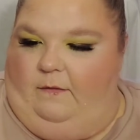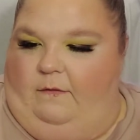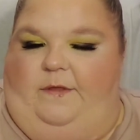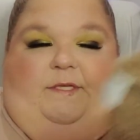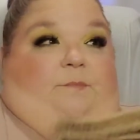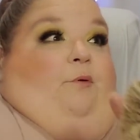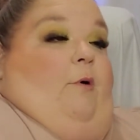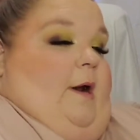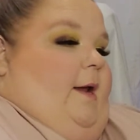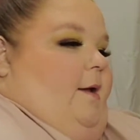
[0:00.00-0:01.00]
this
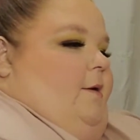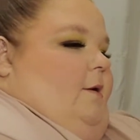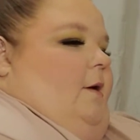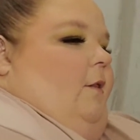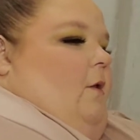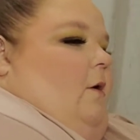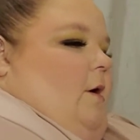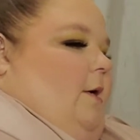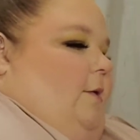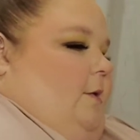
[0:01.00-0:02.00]
brand a
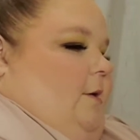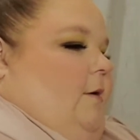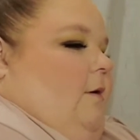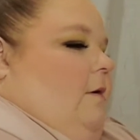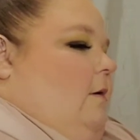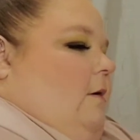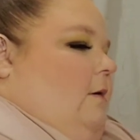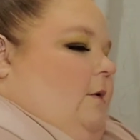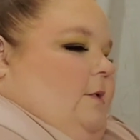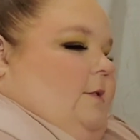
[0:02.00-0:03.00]
lot.
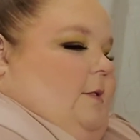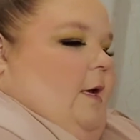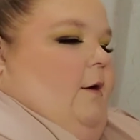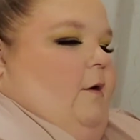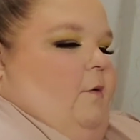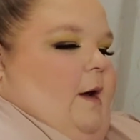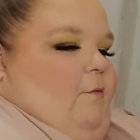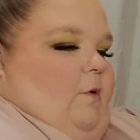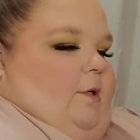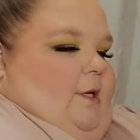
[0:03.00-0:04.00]
So I
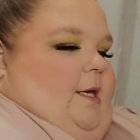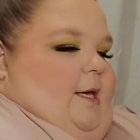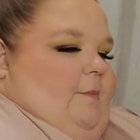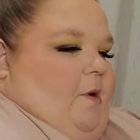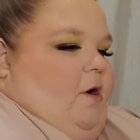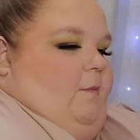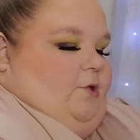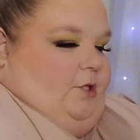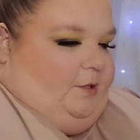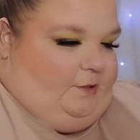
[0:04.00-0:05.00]
want to keep
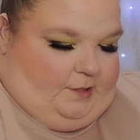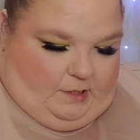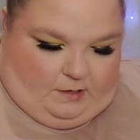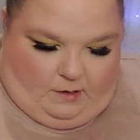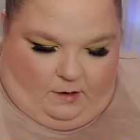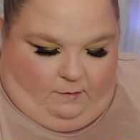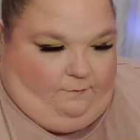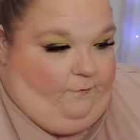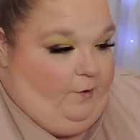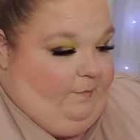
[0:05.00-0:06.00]
options
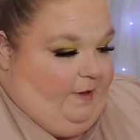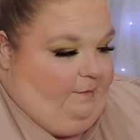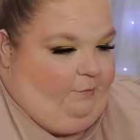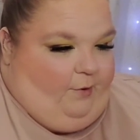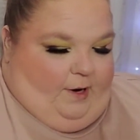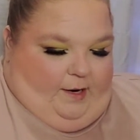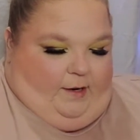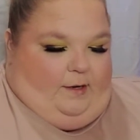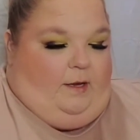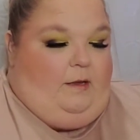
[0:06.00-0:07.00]
from that
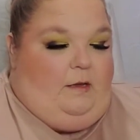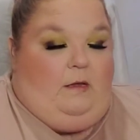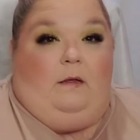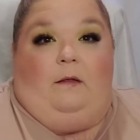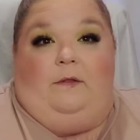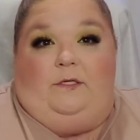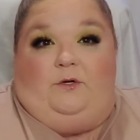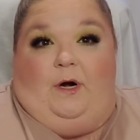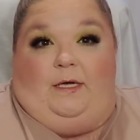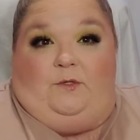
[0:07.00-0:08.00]
brand. These
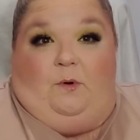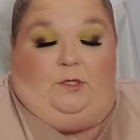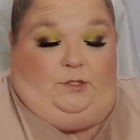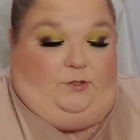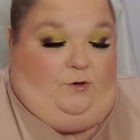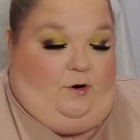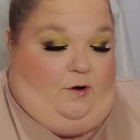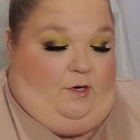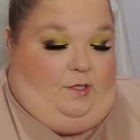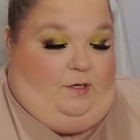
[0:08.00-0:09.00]
dry swatches are
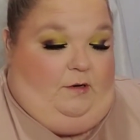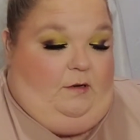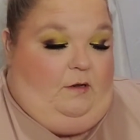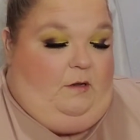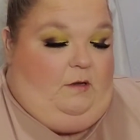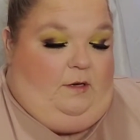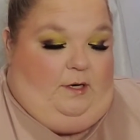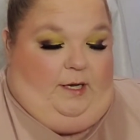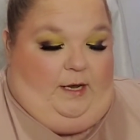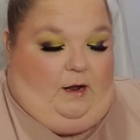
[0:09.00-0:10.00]
not
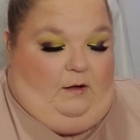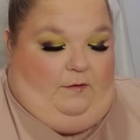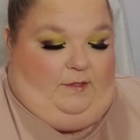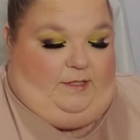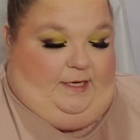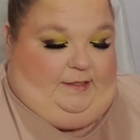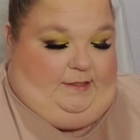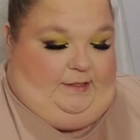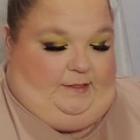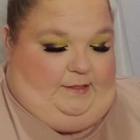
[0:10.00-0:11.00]
going to get all this
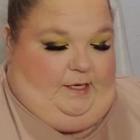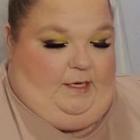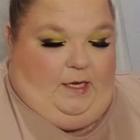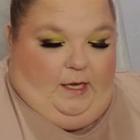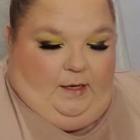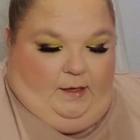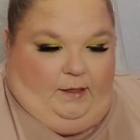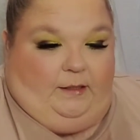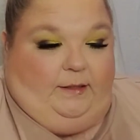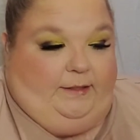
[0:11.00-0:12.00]
excess
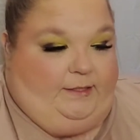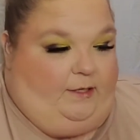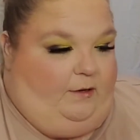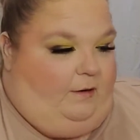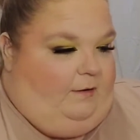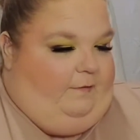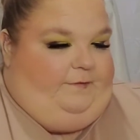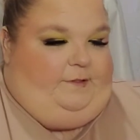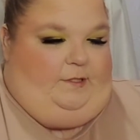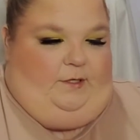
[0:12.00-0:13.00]
glitter off.
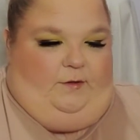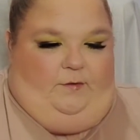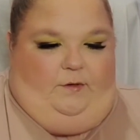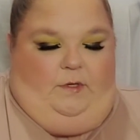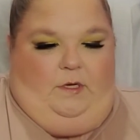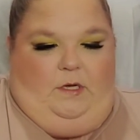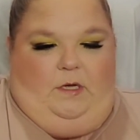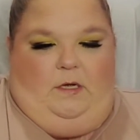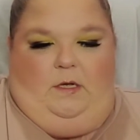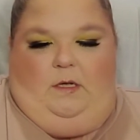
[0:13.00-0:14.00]
So
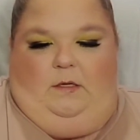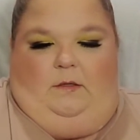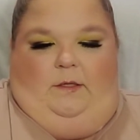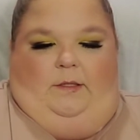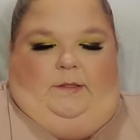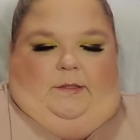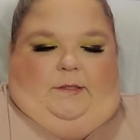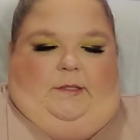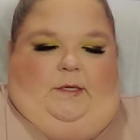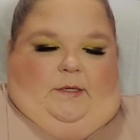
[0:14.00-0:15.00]
let's